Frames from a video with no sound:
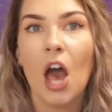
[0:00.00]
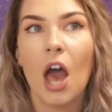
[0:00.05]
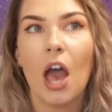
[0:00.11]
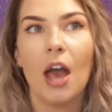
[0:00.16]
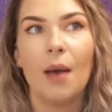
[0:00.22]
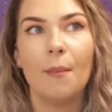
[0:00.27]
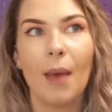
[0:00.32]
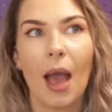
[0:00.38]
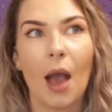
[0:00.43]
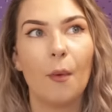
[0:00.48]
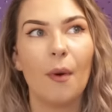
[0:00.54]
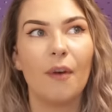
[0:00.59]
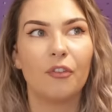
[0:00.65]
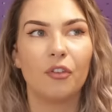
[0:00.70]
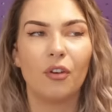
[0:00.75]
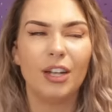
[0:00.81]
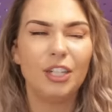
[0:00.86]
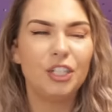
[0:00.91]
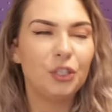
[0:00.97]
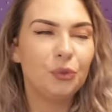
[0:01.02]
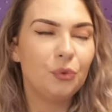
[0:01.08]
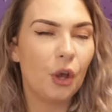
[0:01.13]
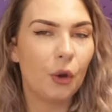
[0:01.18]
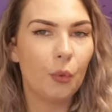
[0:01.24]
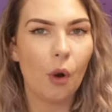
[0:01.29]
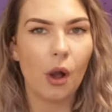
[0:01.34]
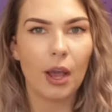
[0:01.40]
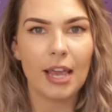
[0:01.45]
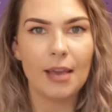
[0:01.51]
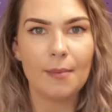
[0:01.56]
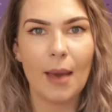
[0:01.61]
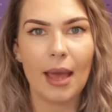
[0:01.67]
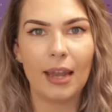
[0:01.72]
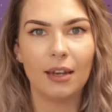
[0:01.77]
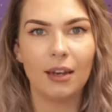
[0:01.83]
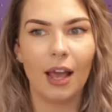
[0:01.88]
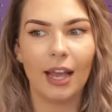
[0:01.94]
However, I do know what he
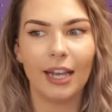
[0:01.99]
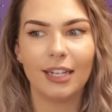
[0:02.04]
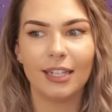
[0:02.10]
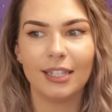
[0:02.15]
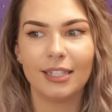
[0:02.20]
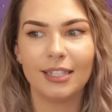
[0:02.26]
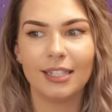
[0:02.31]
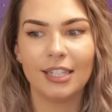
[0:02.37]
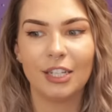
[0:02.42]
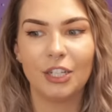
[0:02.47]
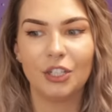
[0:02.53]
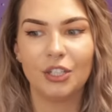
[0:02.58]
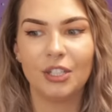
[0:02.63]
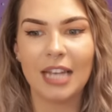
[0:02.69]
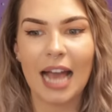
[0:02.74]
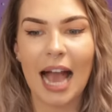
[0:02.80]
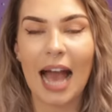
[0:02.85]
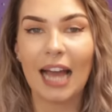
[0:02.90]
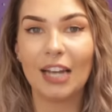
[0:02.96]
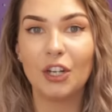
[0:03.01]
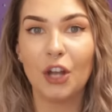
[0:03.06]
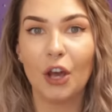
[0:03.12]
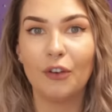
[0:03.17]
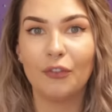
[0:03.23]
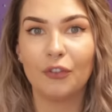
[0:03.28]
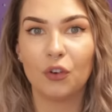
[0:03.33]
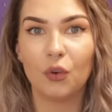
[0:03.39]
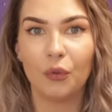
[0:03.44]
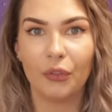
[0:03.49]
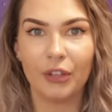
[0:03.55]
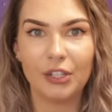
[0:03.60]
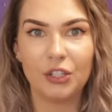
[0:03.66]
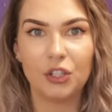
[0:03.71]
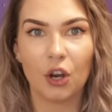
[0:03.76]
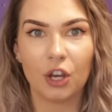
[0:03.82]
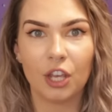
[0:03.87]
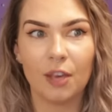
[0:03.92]
meant, like to hand over all
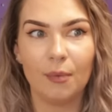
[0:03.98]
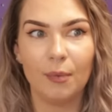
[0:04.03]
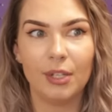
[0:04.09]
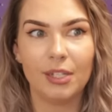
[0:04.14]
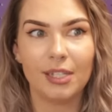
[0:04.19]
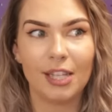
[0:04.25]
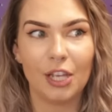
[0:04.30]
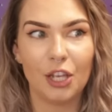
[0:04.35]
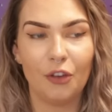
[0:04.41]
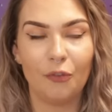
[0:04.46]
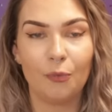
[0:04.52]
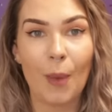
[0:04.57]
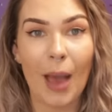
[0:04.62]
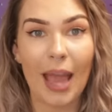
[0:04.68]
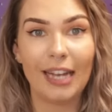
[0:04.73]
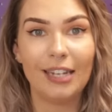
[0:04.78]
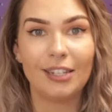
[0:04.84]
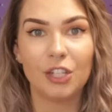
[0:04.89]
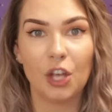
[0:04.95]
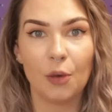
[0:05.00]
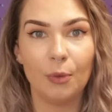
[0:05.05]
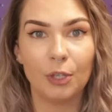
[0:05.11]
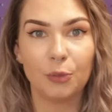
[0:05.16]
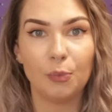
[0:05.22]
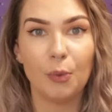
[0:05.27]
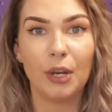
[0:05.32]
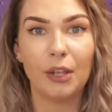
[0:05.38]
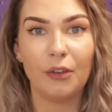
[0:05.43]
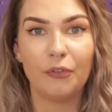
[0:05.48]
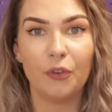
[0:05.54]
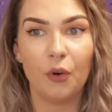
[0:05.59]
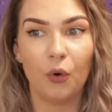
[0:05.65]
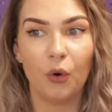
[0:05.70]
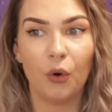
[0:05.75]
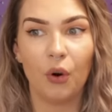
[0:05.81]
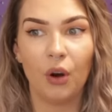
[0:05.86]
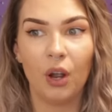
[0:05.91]
these documents that you've paid so much money
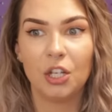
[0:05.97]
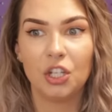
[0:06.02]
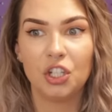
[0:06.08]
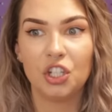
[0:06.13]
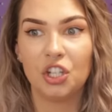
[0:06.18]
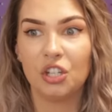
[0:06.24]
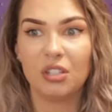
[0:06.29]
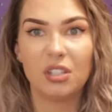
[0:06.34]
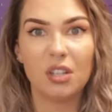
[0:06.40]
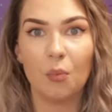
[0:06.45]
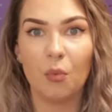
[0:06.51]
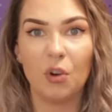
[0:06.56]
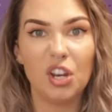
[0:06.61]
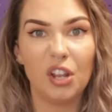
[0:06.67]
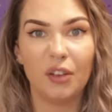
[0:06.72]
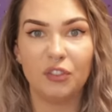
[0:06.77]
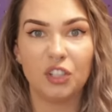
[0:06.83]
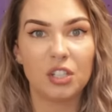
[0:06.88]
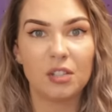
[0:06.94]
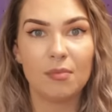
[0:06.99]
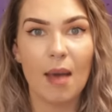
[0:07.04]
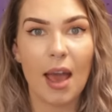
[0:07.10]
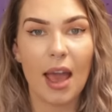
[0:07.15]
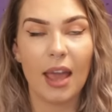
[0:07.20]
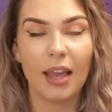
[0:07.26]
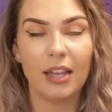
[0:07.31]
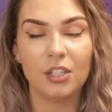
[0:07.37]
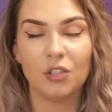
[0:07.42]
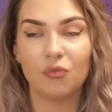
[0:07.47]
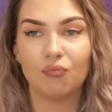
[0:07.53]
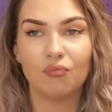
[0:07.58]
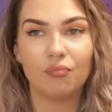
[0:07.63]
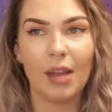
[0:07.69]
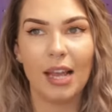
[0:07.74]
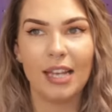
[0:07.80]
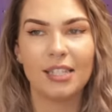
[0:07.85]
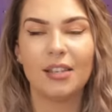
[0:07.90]
for to someone you've just met
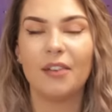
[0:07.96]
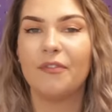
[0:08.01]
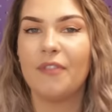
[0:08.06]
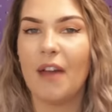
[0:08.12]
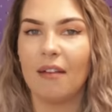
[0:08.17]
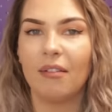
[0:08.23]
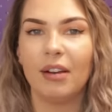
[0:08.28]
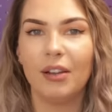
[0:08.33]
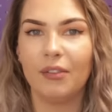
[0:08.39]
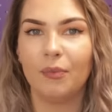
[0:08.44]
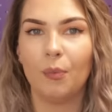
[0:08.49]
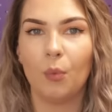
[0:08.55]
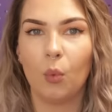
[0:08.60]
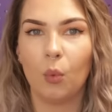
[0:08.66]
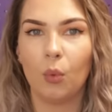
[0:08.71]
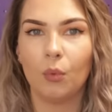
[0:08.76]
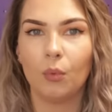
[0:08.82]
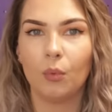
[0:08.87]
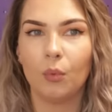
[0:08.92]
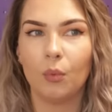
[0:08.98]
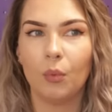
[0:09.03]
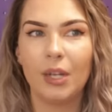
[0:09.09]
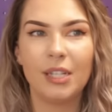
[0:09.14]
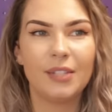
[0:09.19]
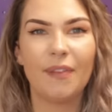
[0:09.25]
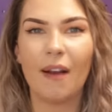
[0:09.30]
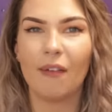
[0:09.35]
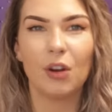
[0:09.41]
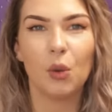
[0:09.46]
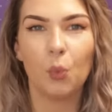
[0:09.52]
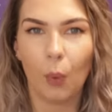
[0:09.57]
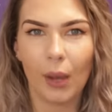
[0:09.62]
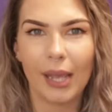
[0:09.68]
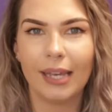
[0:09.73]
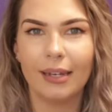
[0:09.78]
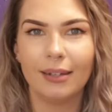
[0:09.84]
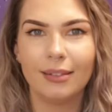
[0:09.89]
is very
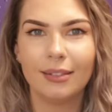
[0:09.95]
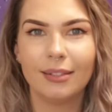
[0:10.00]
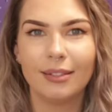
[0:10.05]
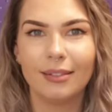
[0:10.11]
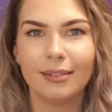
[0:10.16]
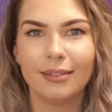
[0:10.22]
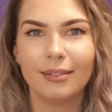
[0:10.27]
weird.